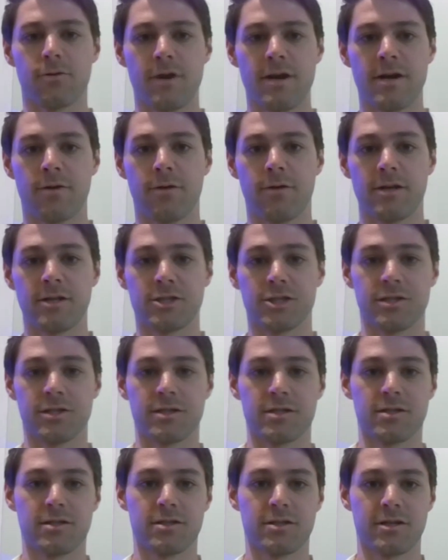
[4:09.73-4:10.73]
great questions.
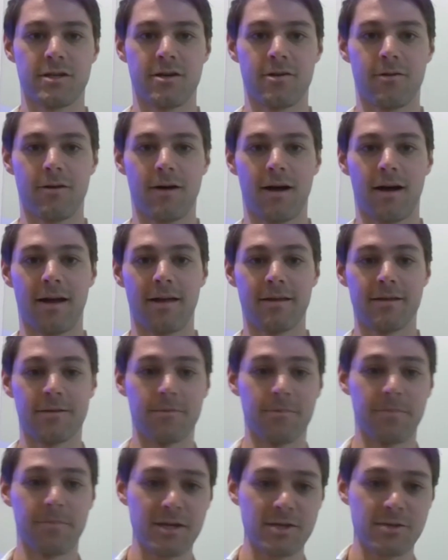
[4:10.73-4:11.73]
So
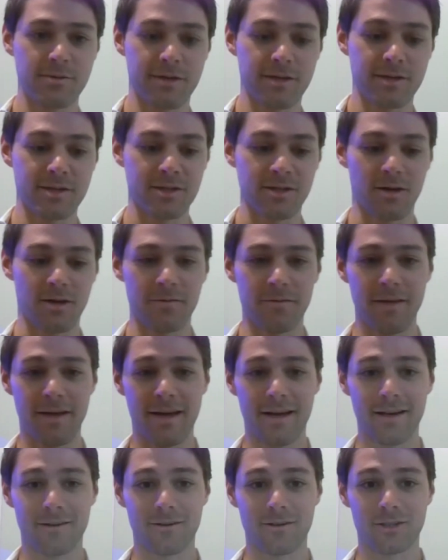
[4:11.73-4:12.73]
best way to solve
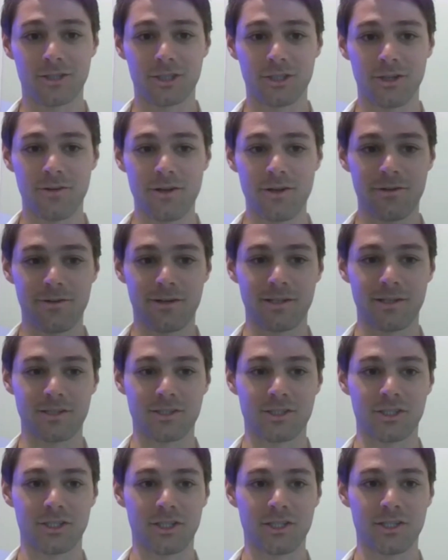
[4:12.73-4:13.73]
that or show you is
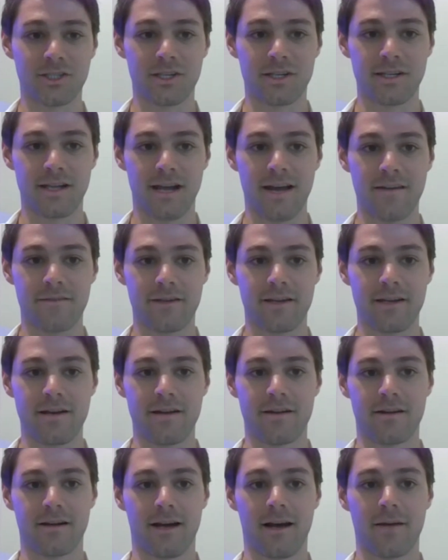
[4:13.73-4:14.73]
just to dive in.
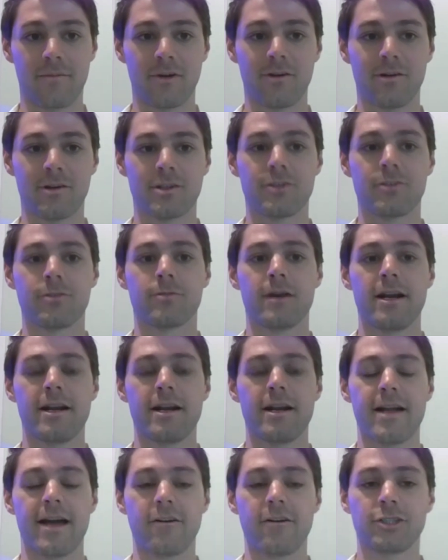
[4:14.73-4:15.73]
I'm going to right
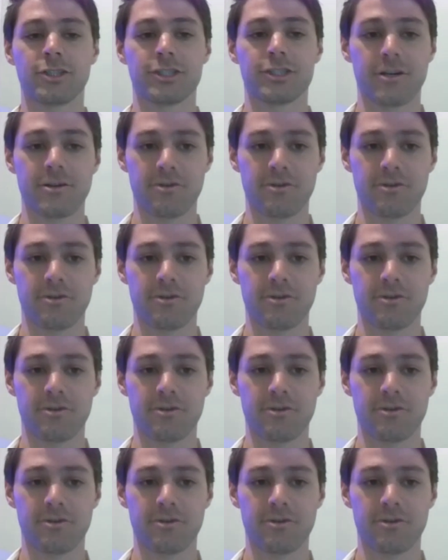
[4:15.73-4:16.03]
now share